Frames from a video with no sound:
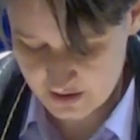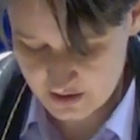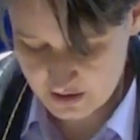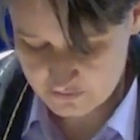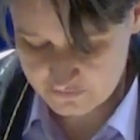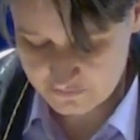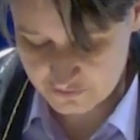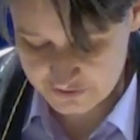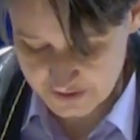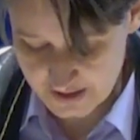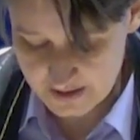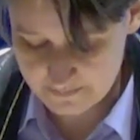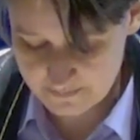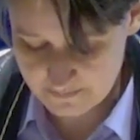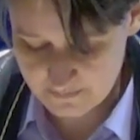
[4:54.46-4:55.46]
for
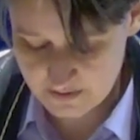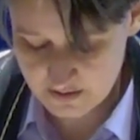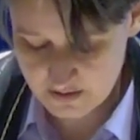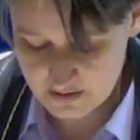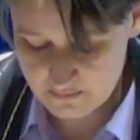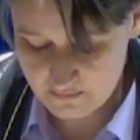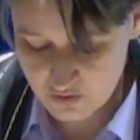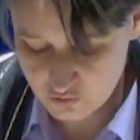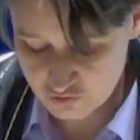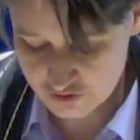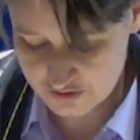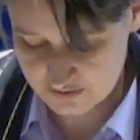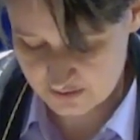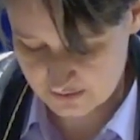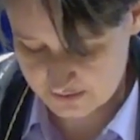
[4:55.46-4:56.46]
them
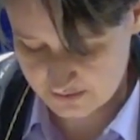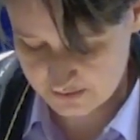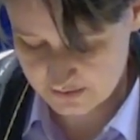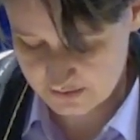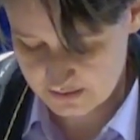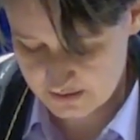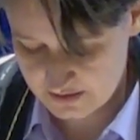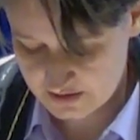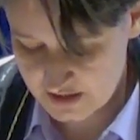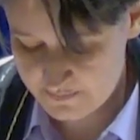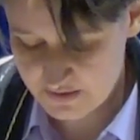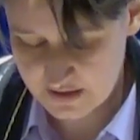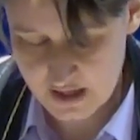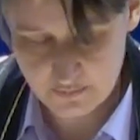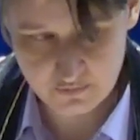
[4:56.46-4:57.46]
emotionally,
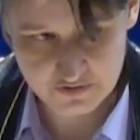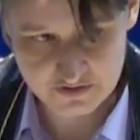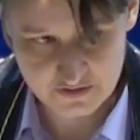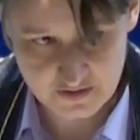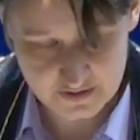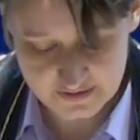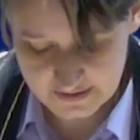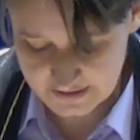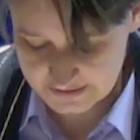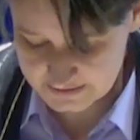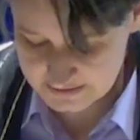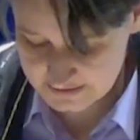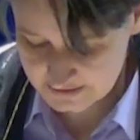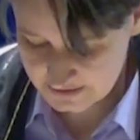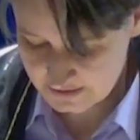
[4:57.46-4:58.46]
keeping up with their needs,
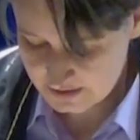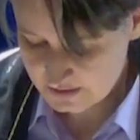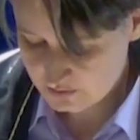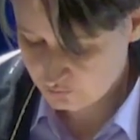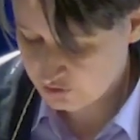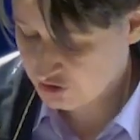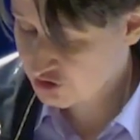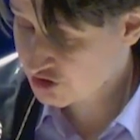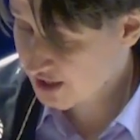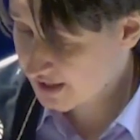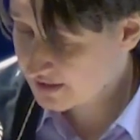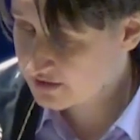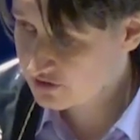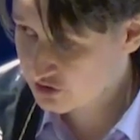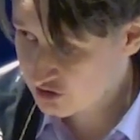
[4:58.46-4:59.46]
which
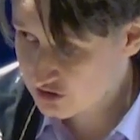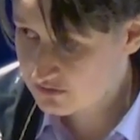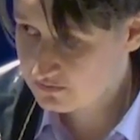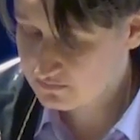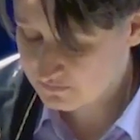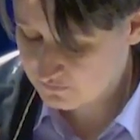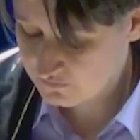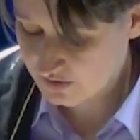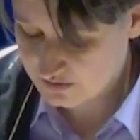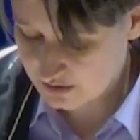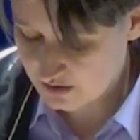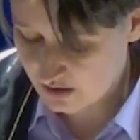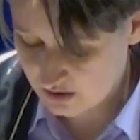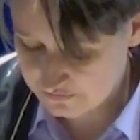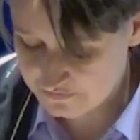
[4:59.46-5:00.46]
change very
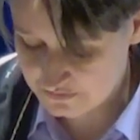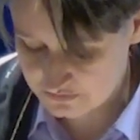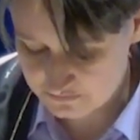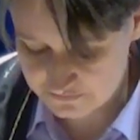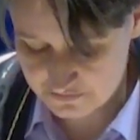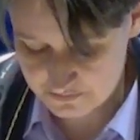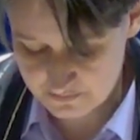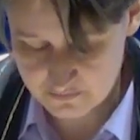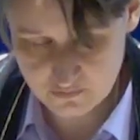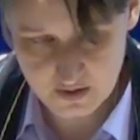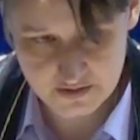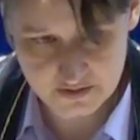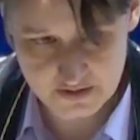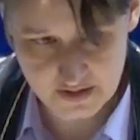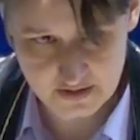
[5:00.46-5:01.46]
often from
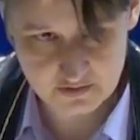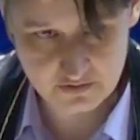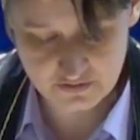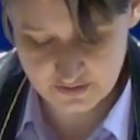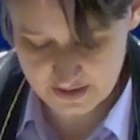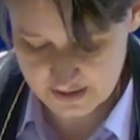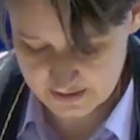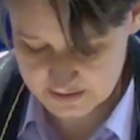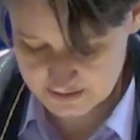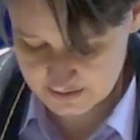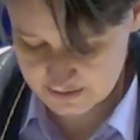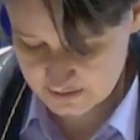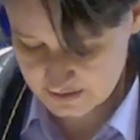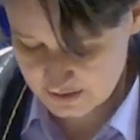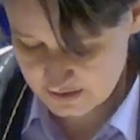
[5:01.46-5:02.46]
one day to the next.
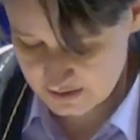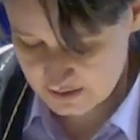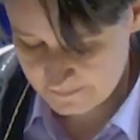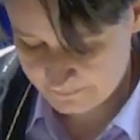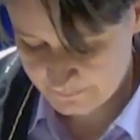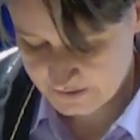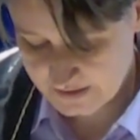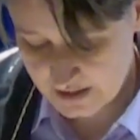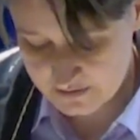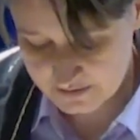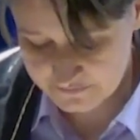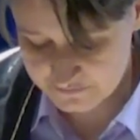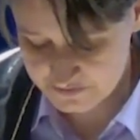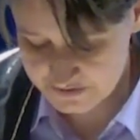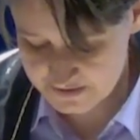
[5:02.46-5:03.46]

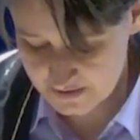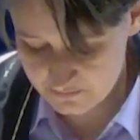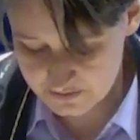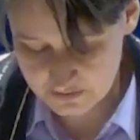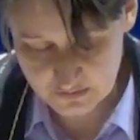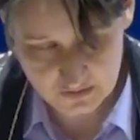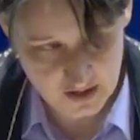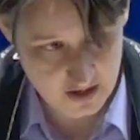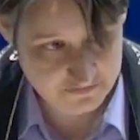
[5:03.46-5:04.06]
Caring for someone you love